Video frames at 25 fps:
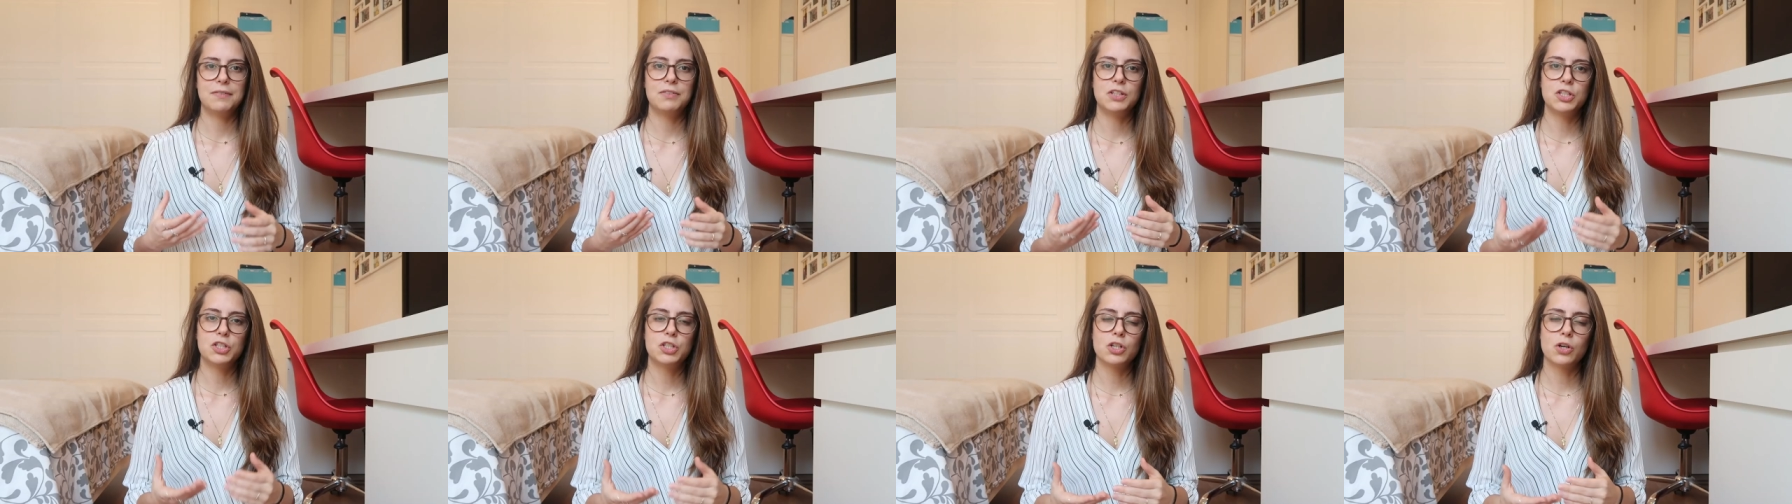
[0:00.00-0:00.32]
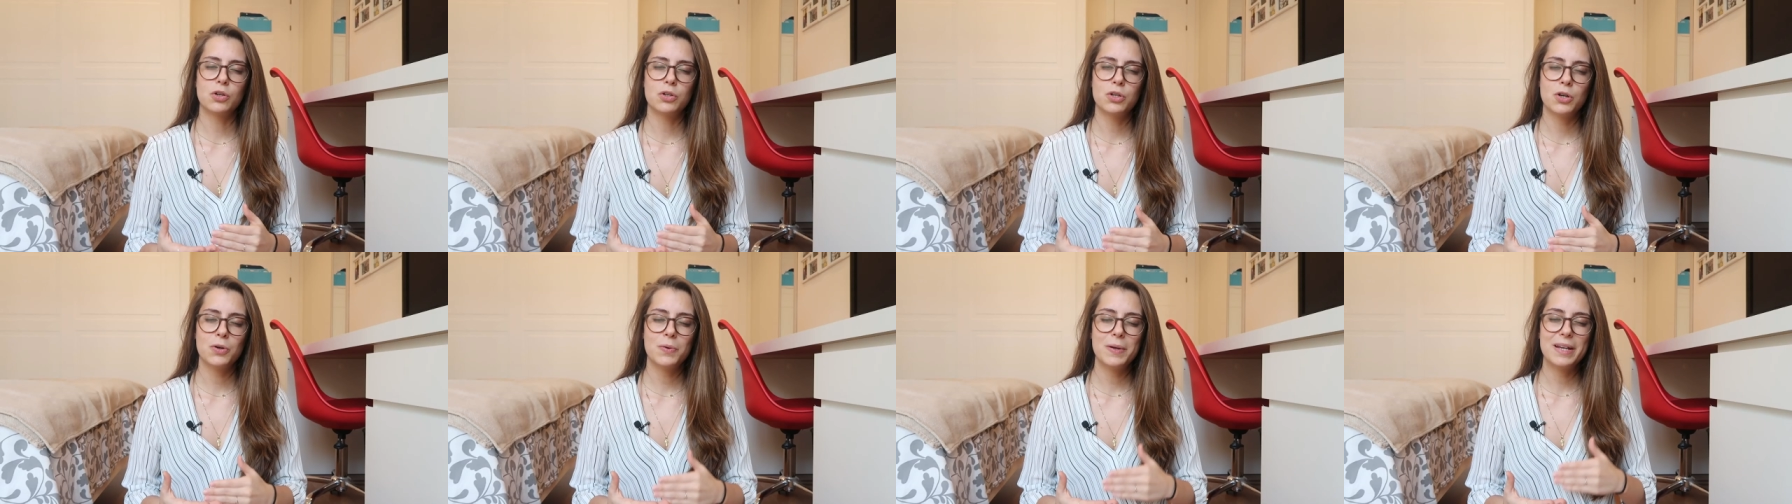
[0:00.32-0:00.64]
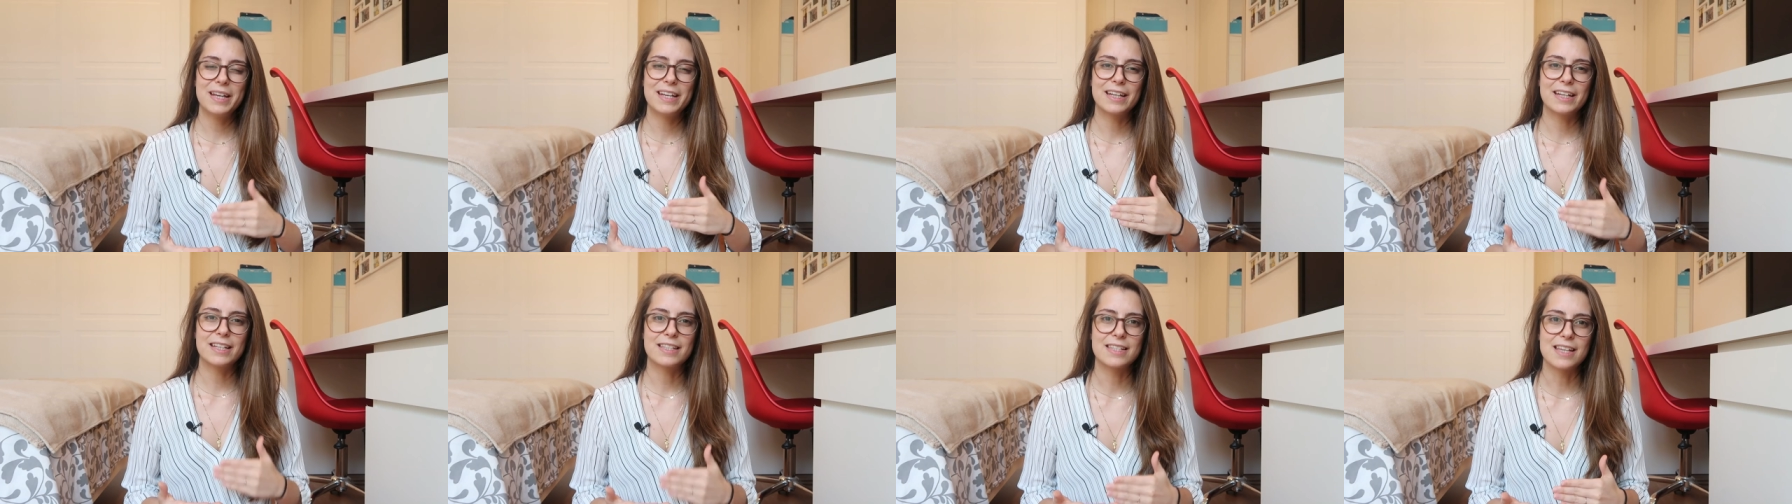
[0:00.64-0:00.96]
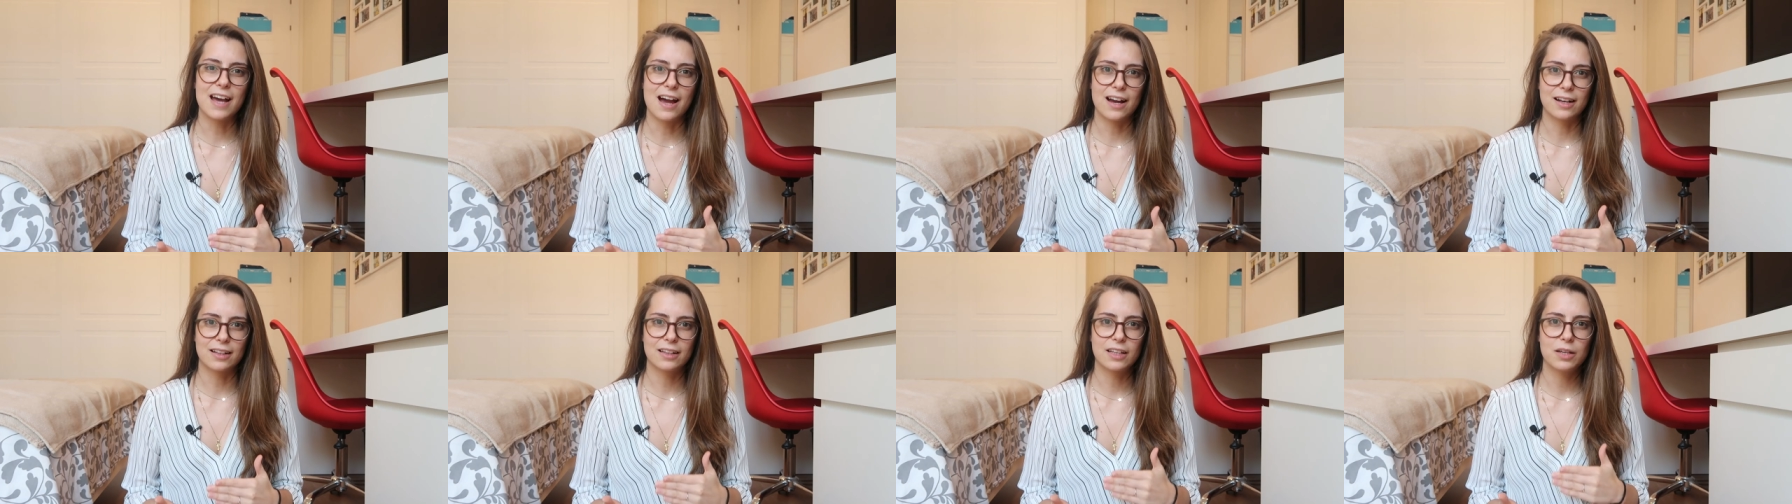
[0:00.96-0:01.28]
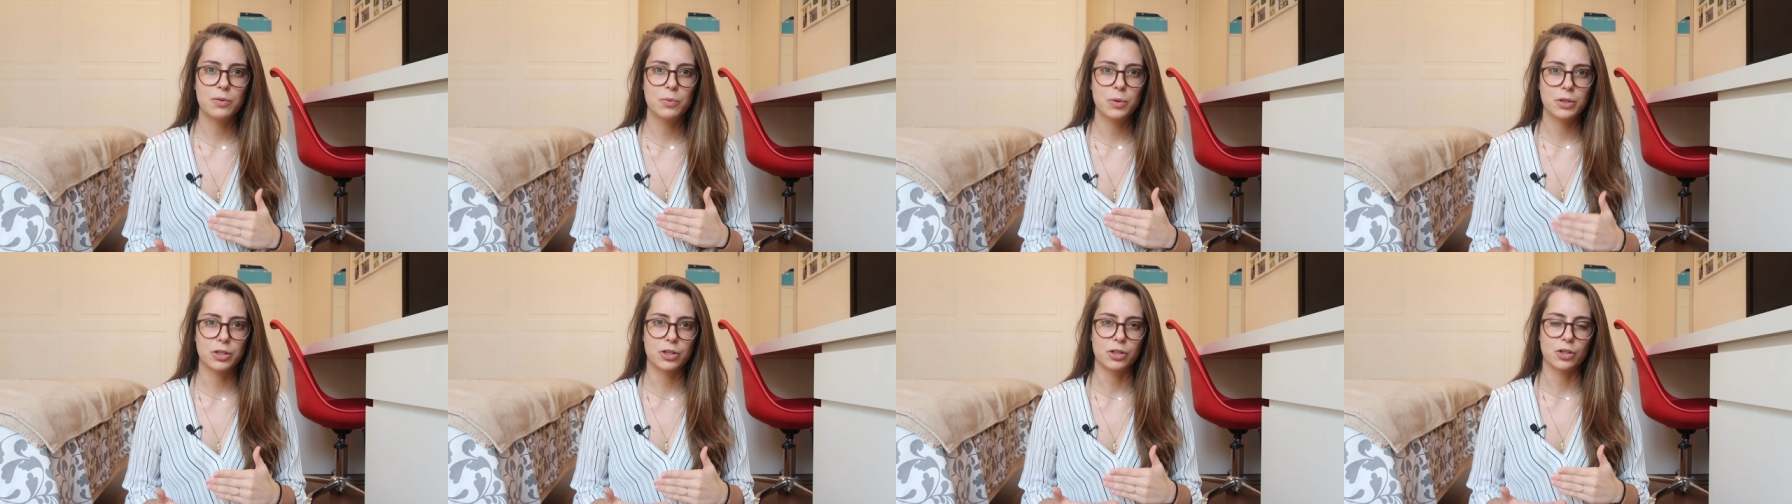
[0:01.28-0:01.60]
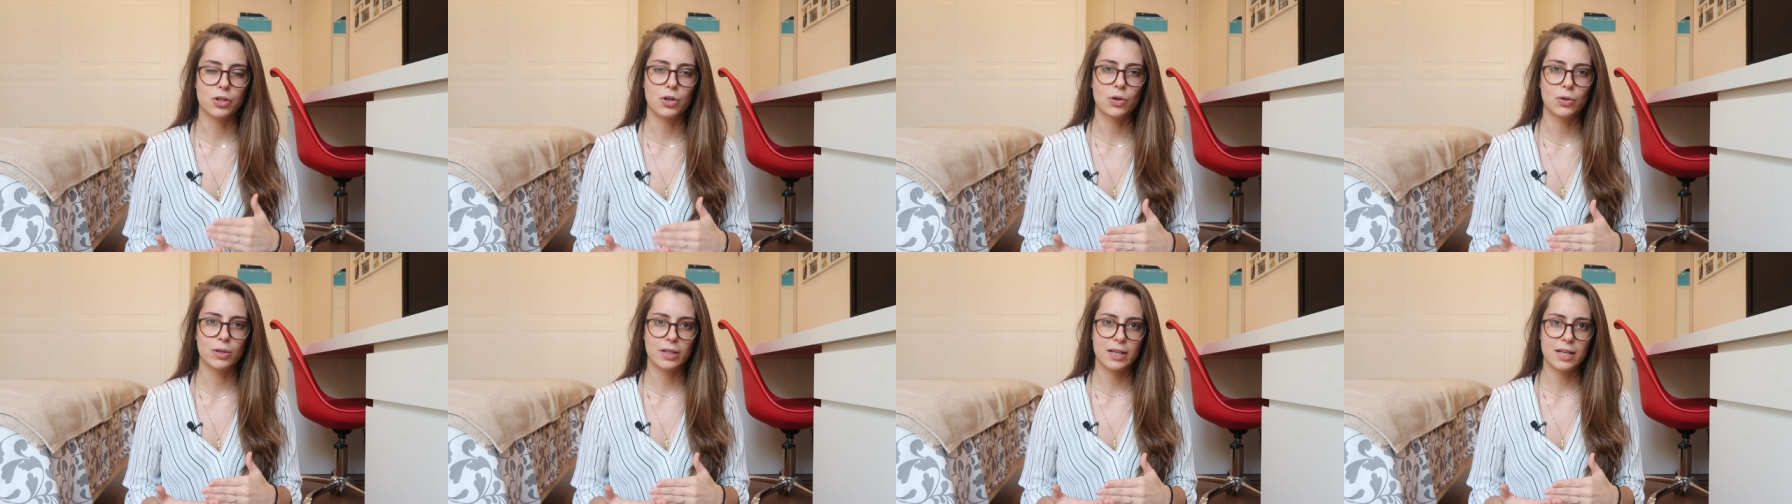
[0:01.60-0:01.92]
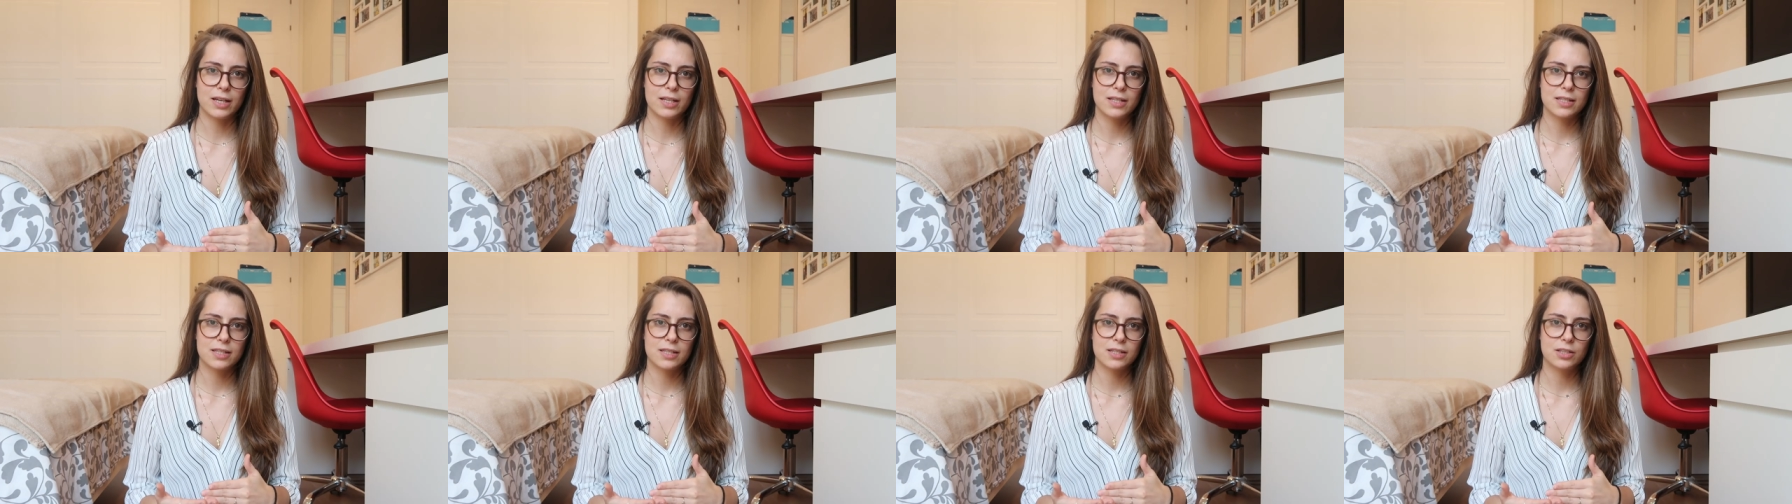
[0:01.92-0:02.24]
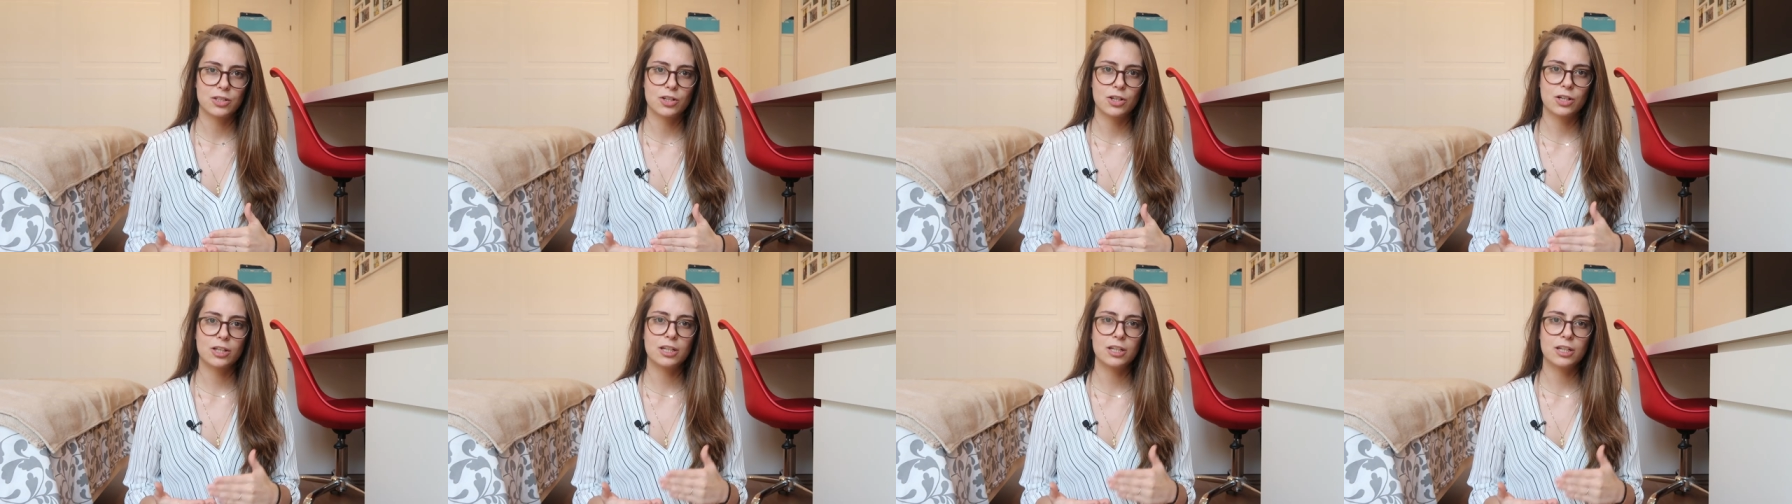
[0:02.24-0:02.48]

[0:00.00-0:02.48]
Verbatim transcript: If you don't know exactly what your goal is,